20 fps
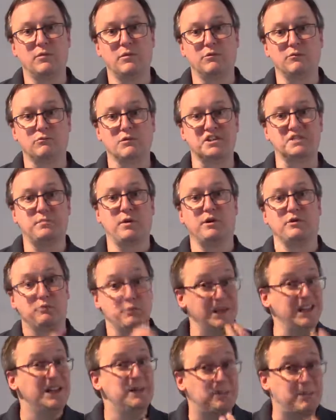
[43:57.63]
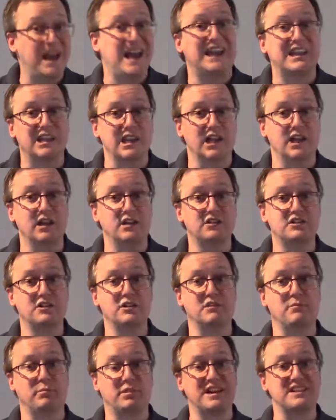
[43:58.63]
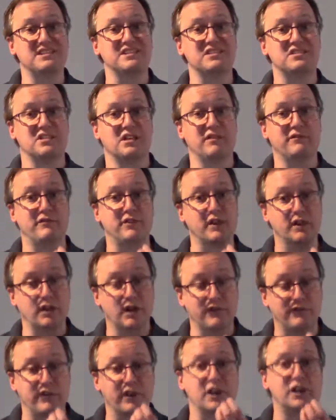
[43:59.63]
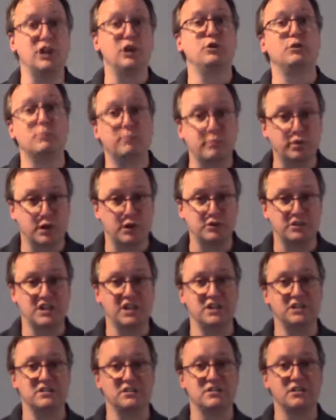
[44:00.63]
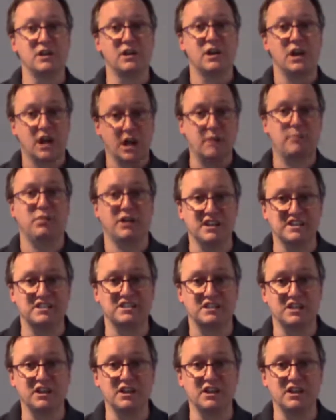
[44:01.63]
respond really badly to the presence of the gluten protein present in